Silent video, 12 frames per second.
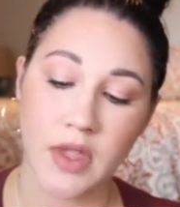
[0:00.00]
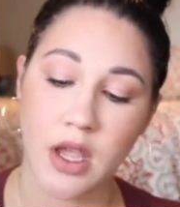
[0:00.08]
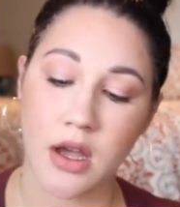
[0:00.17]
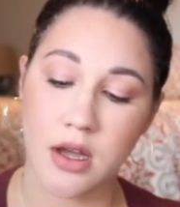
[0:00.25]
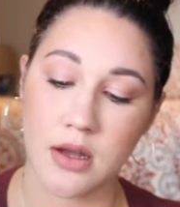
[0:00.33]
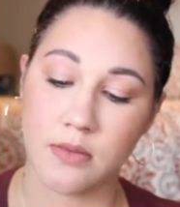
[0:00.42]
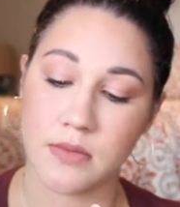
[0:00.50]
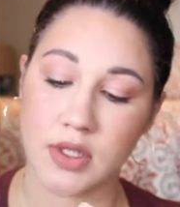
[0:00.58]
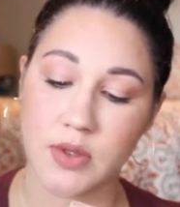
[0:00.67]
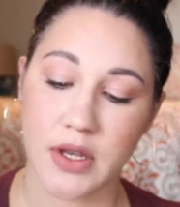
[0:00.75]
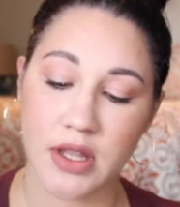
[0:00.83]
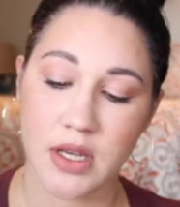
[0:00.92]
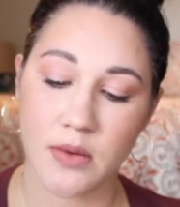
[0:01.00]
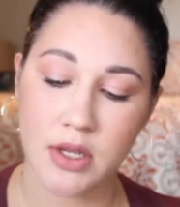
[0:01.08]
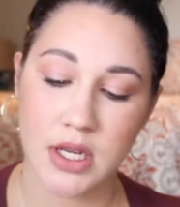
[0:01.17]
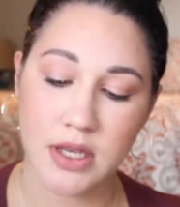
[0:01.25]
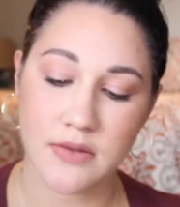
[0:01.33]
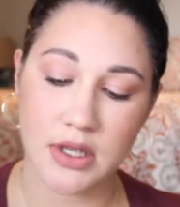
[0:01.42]
So I think I'm
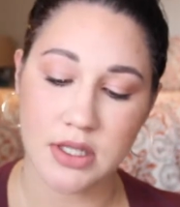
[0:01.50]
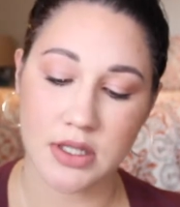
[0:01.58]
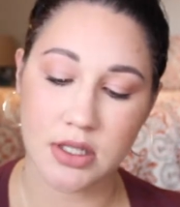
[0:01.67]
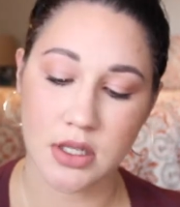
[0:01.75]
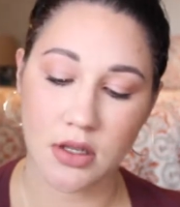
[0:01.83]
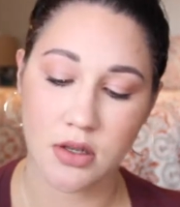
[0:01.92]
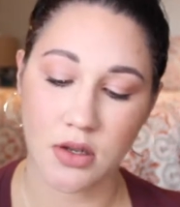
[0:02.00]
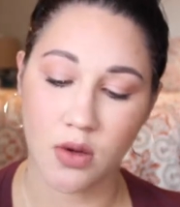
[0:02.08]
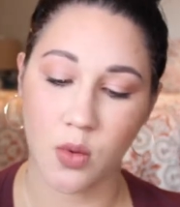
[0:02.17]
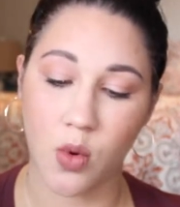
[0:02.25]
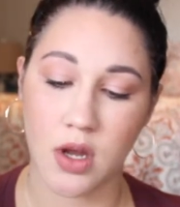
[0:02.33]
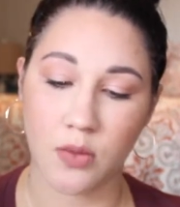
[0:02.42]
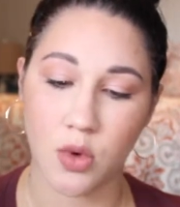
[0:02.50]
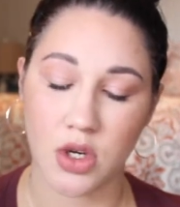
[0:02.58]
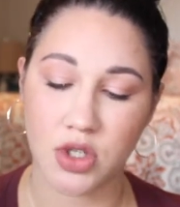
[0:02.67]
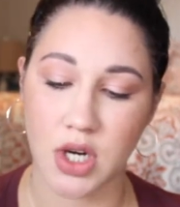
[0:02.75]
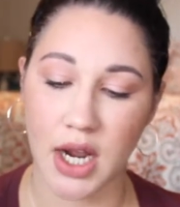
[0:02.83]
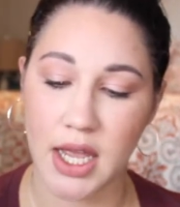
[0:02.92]
gonna give this one more
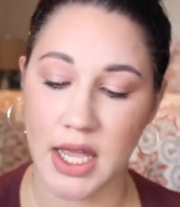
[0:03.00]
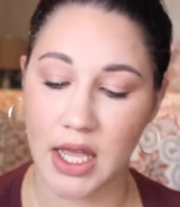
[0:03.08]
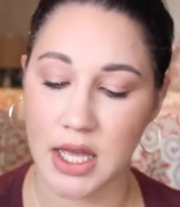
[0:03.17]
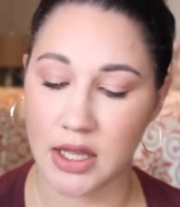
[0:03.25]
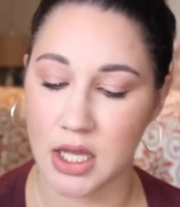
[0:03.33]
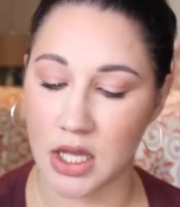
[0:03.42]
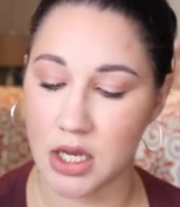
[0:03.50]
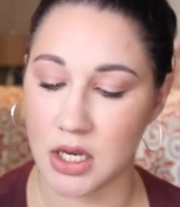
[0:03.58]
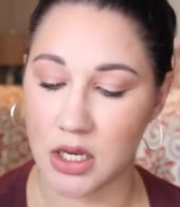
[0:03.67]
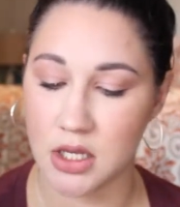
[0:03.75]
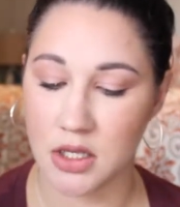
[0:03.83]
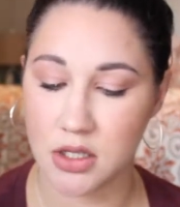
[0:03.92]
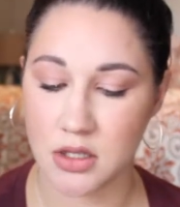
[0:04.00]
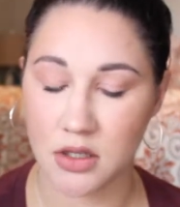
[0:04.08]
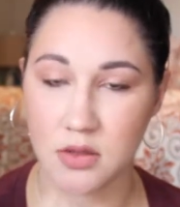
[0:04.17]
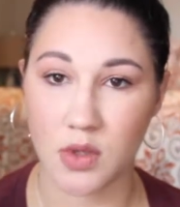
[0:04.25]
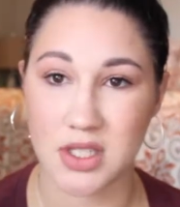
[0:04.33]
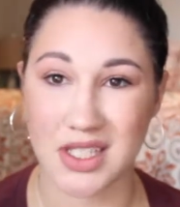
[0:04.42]
try, and then
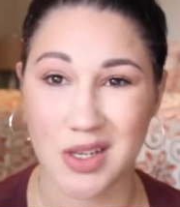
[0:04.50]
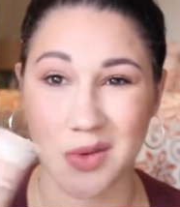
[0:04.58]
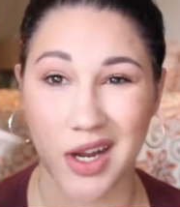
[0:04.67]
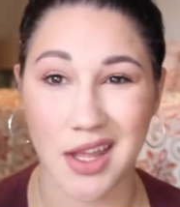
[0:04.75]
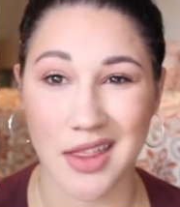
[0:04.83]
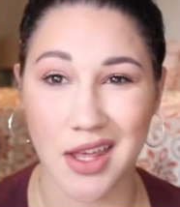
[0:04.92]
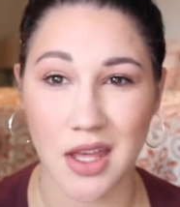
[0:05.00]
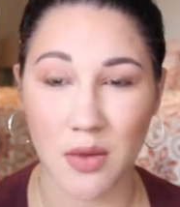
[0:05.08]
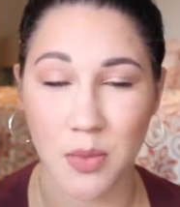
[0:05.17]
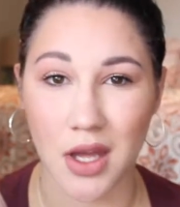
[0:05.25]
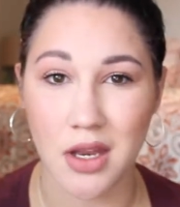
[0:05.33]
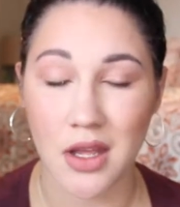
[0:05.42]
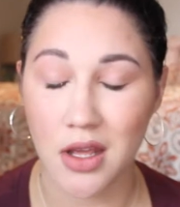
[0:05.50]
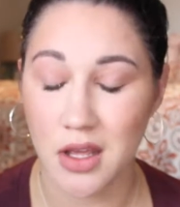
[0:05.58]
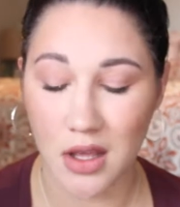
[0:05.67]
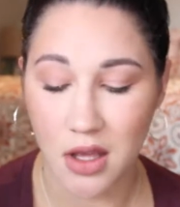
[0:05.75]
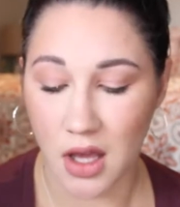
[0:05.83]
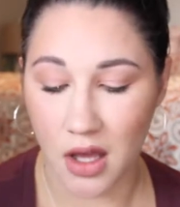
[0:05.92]
we'll see what I think, but
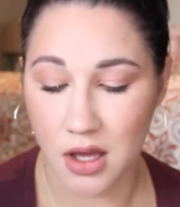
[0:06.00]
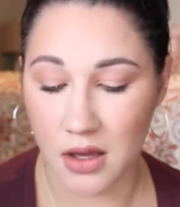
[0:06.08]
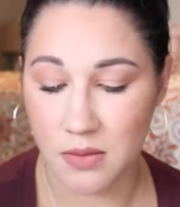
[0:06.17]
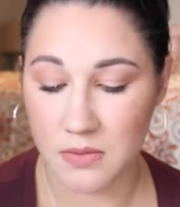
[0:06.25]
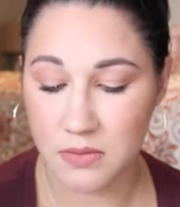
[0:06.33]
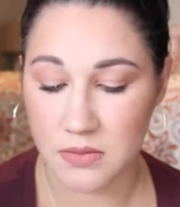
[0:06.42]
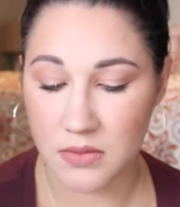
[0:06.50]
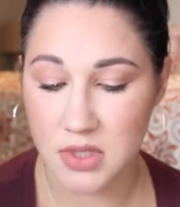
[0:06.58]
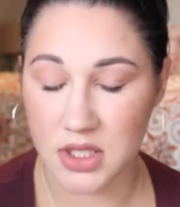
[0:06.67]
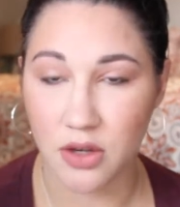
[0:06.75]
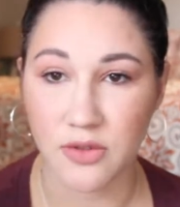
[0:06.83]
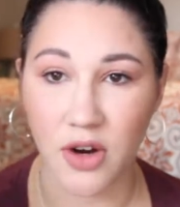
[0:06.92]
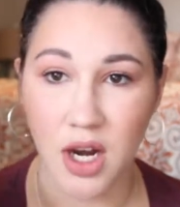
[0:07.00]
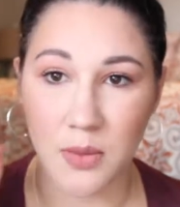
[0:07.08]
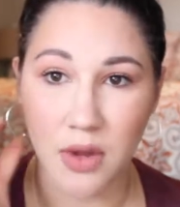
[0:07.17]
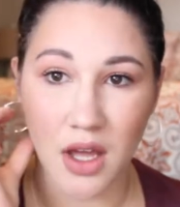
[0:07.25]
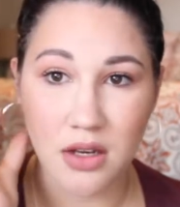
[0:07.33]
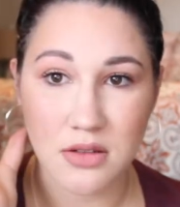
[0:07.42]
so far I'm
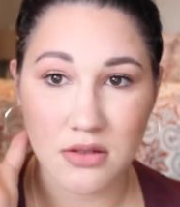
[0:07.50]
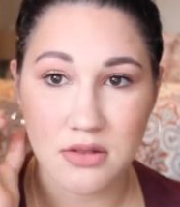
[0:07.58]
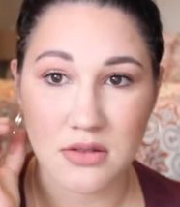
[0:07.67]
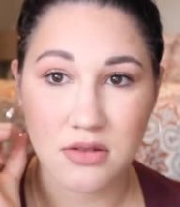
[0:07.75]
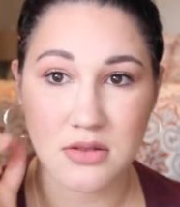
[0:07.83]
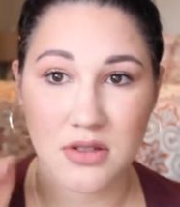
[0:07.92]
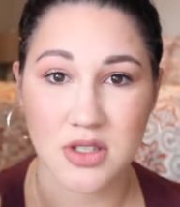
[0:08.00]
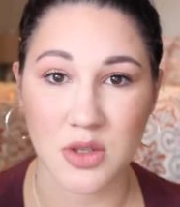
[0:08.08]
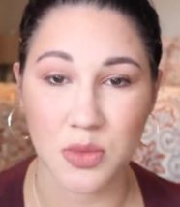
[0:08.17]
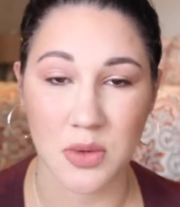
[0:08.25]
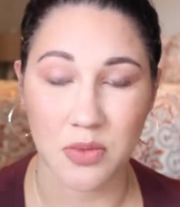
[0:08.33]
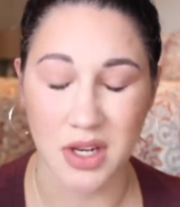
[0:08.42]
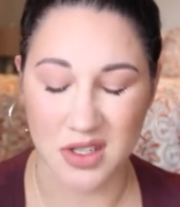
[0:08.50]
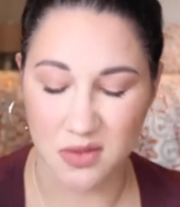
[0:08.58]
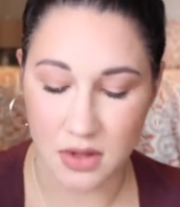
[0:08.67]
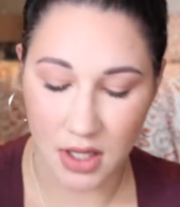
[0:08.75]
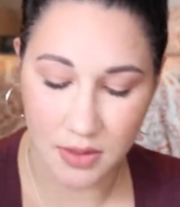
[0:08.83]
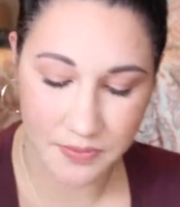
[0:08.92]
not super impressed
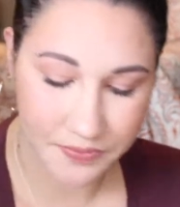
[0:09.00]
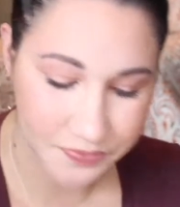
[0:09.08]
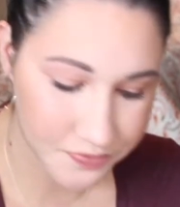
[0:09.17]
with it.